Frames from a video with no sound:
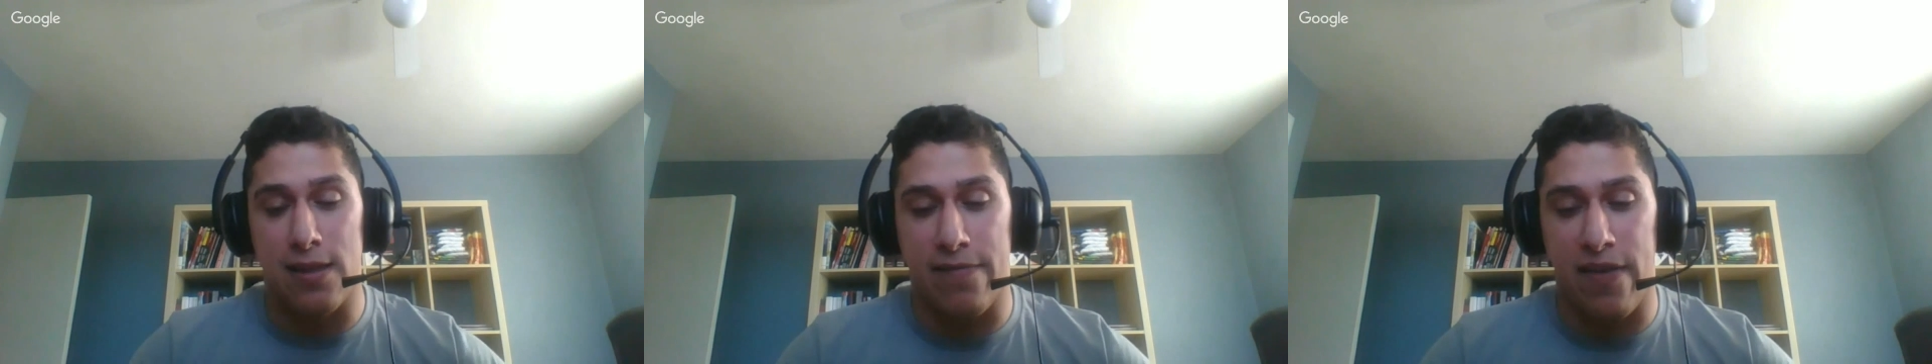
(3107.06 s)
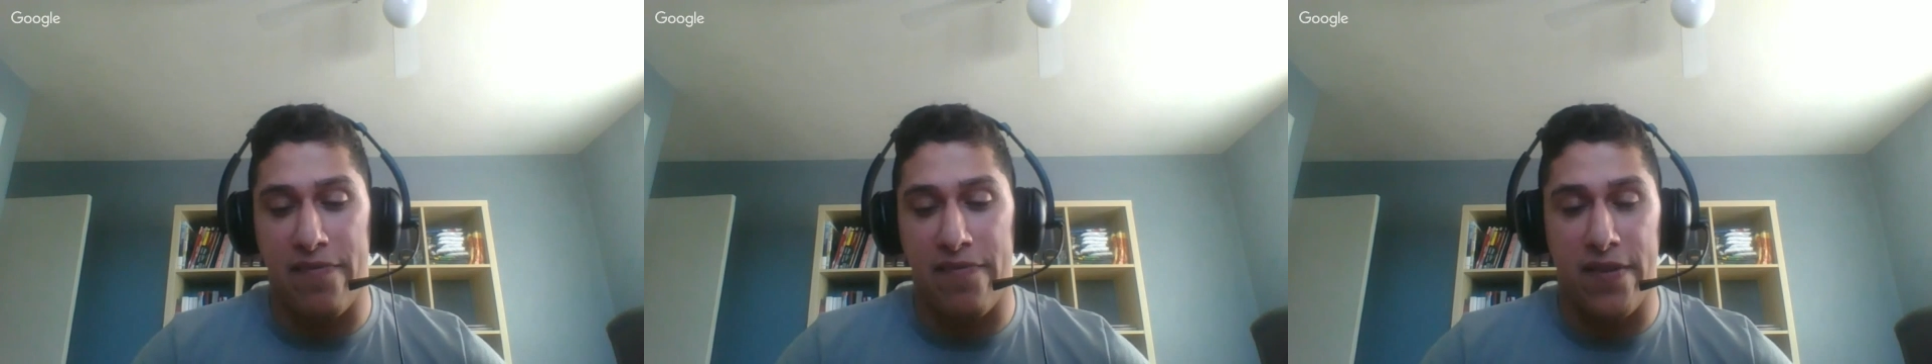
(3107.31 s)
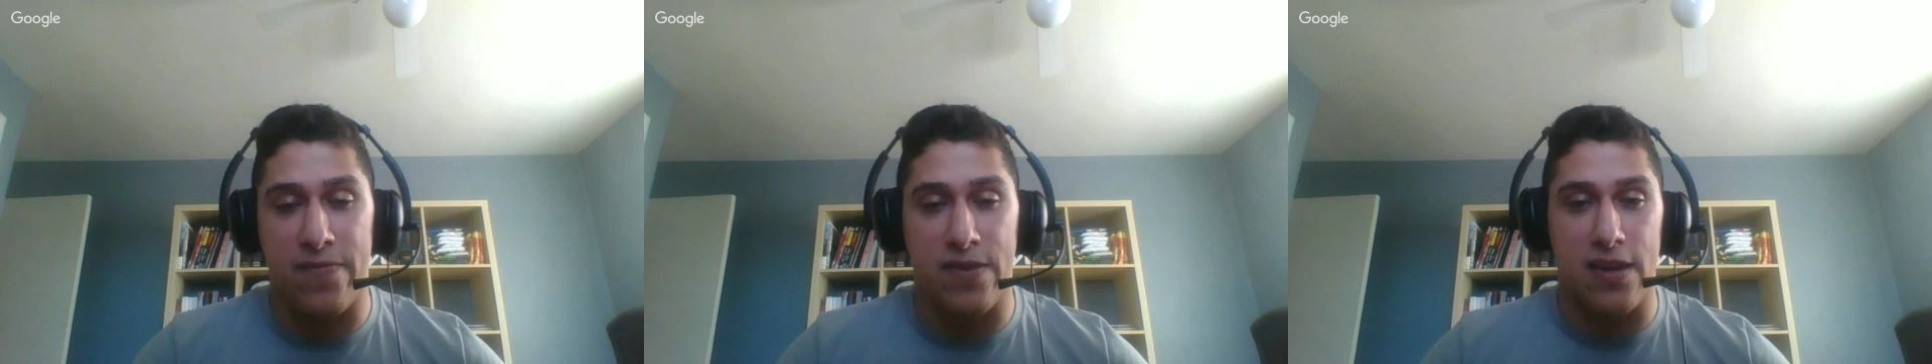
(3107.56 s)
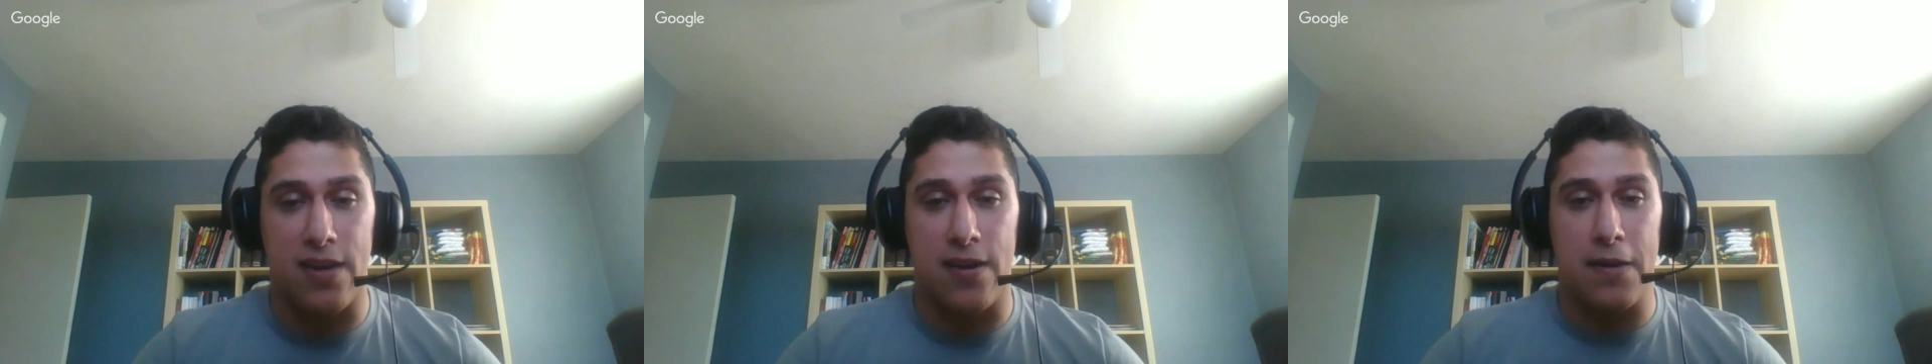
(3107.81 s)

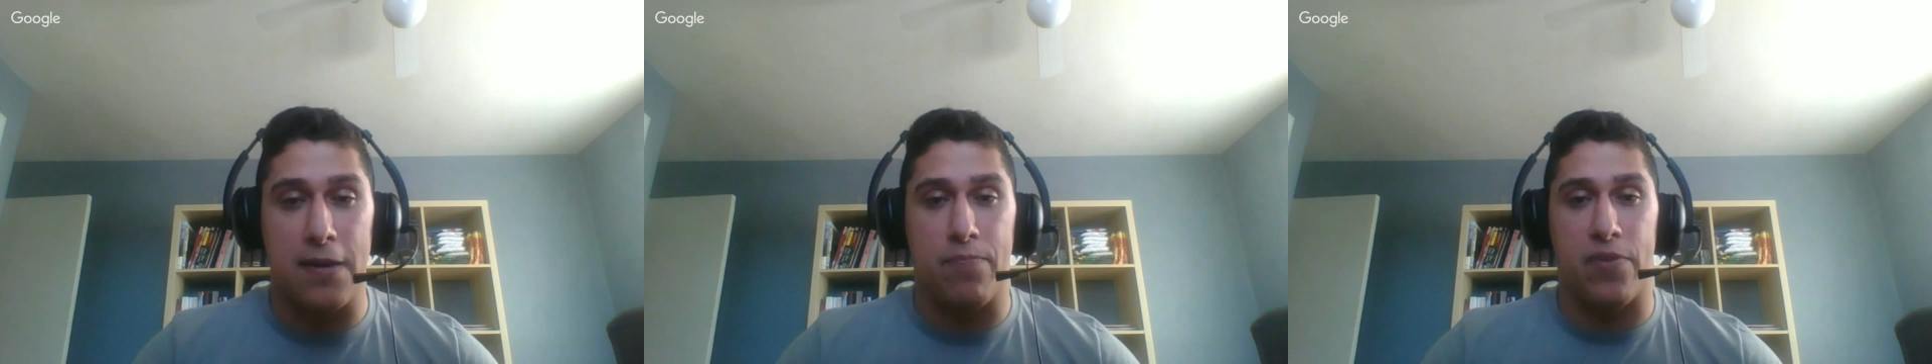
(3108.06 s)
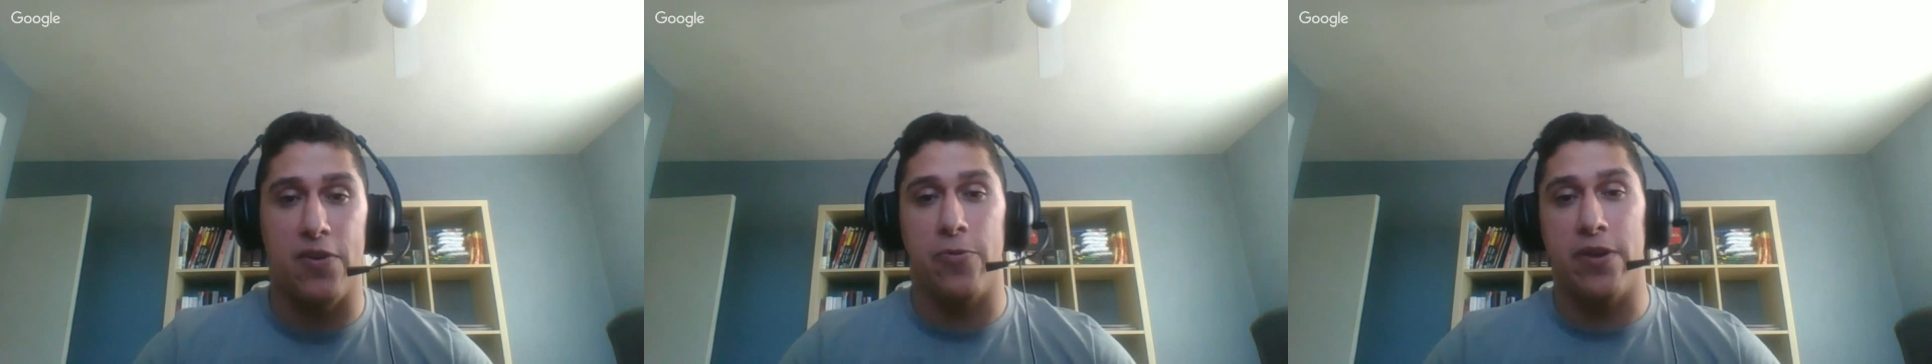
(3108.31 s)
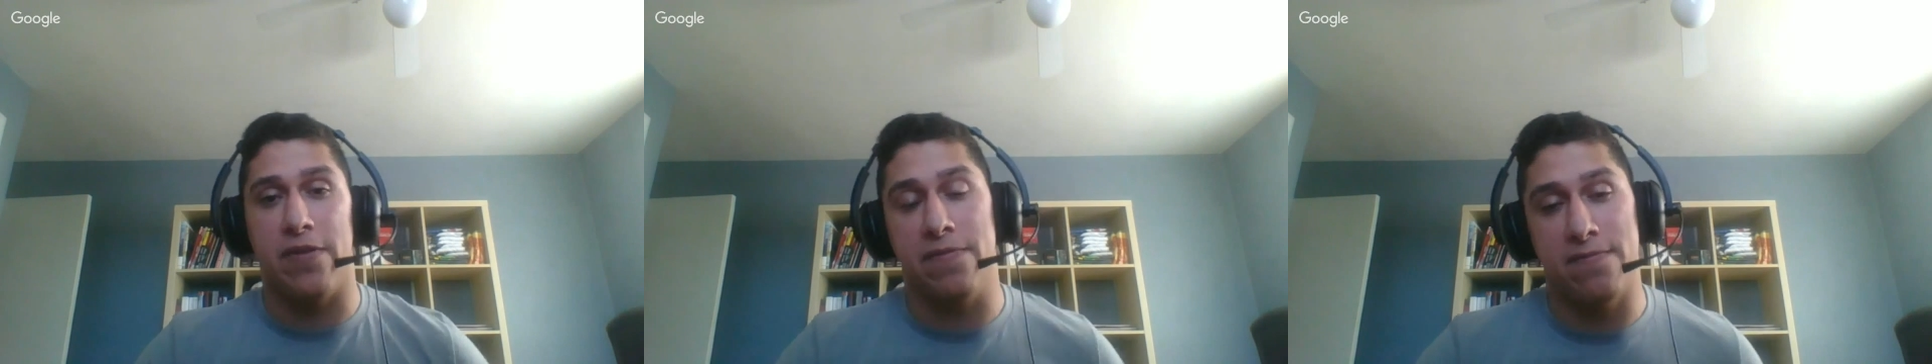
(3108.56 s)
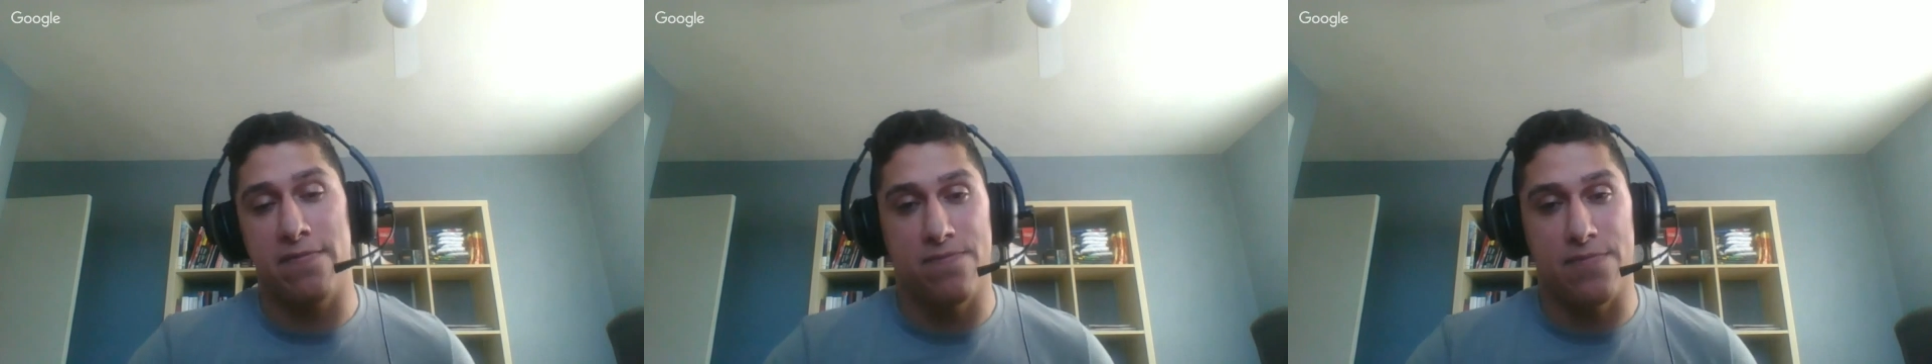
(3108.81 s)
550 Pearl
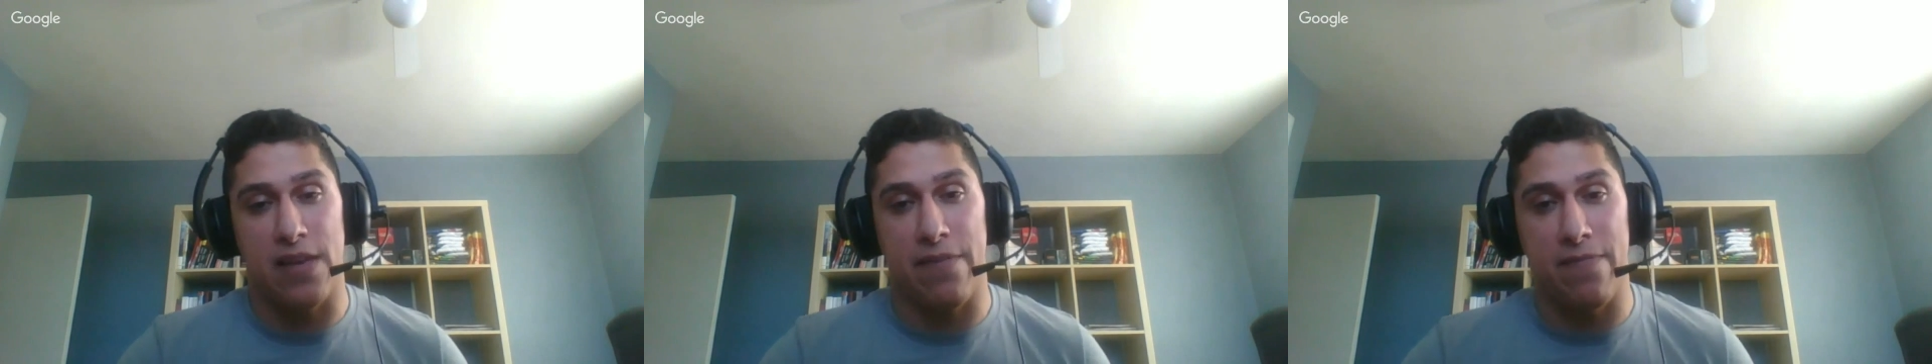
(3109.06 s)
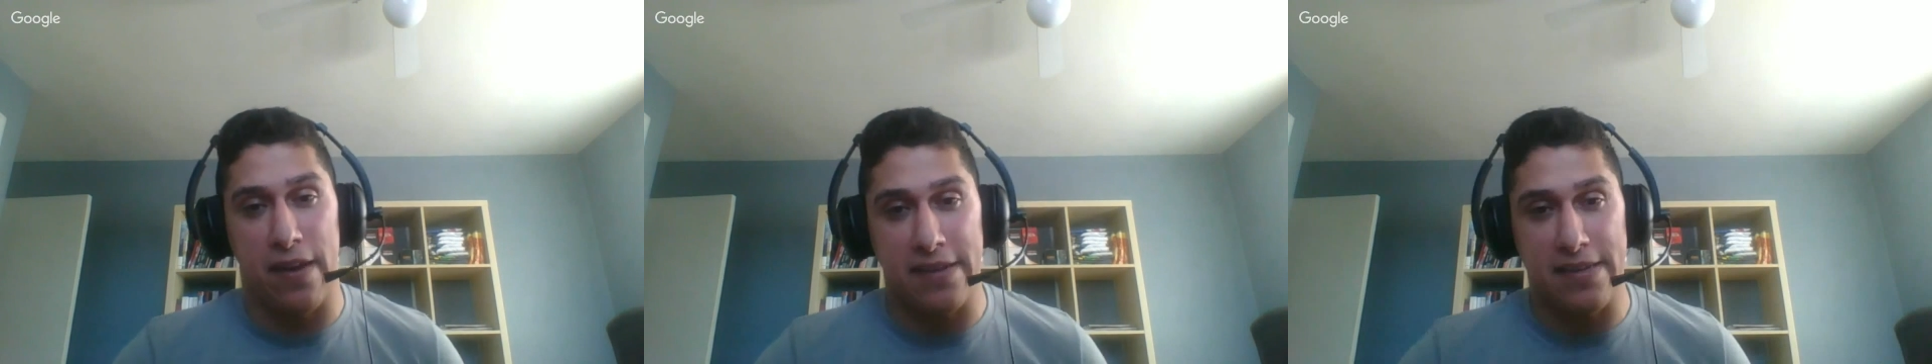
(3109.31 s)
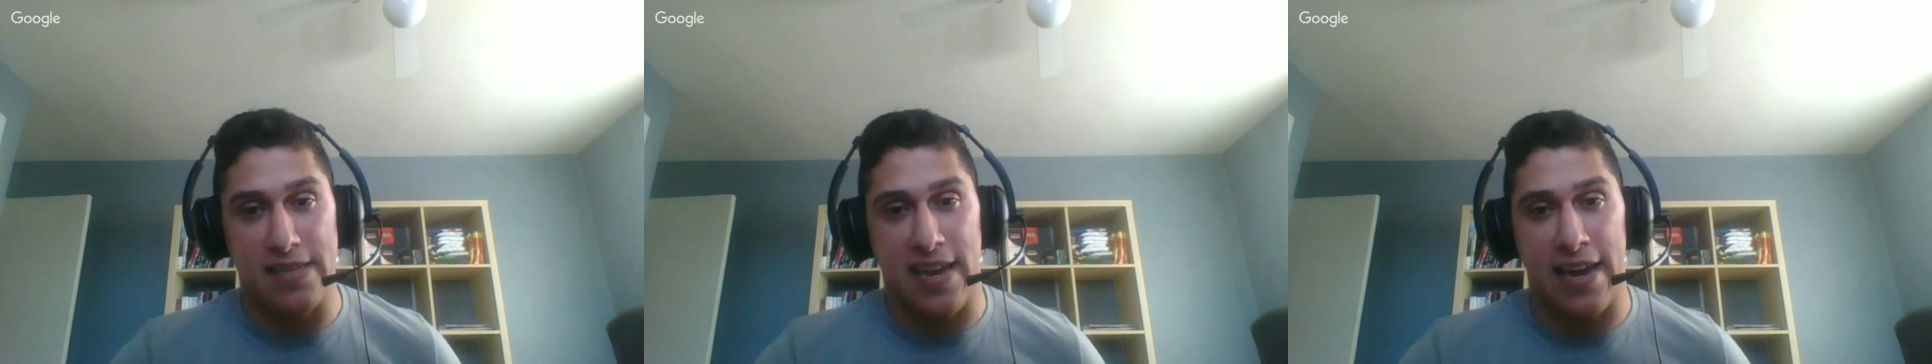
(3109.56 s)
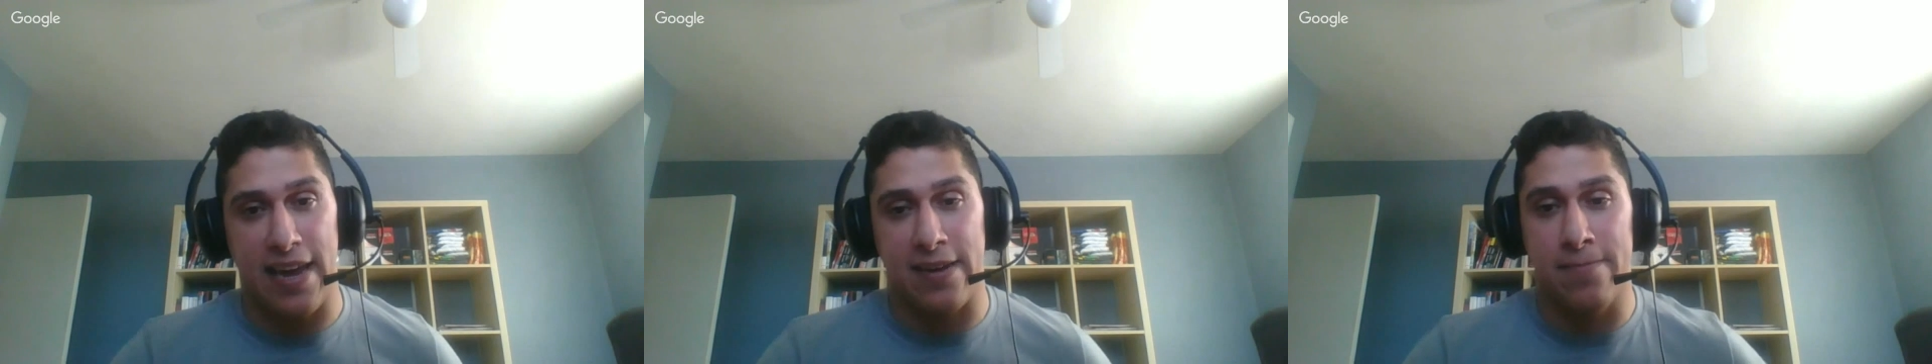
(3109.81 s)
Weave. That thing's a
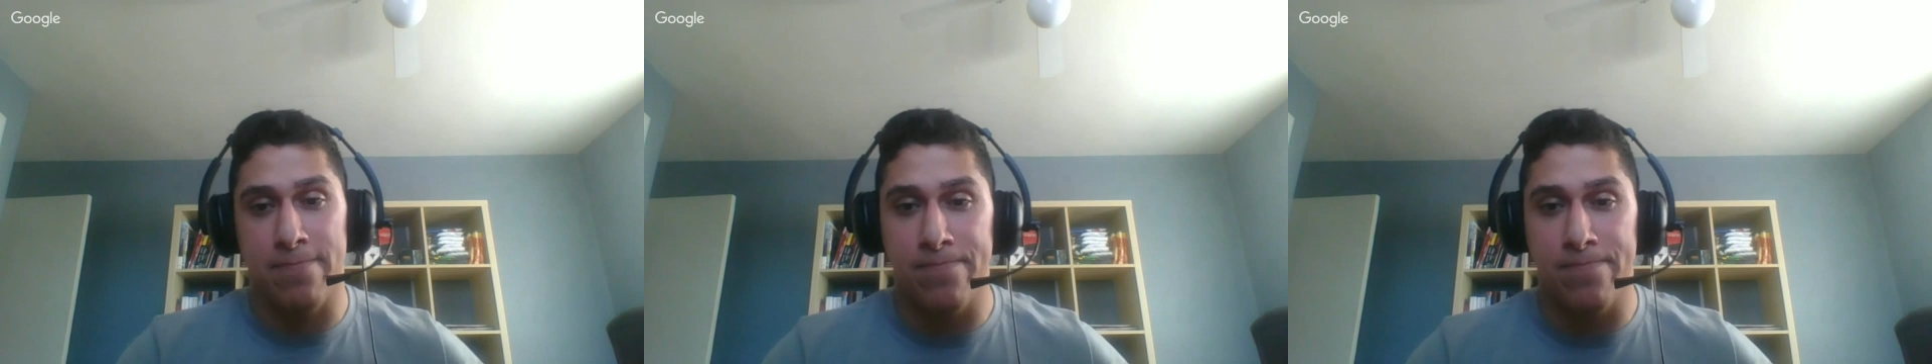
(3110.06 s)
tank.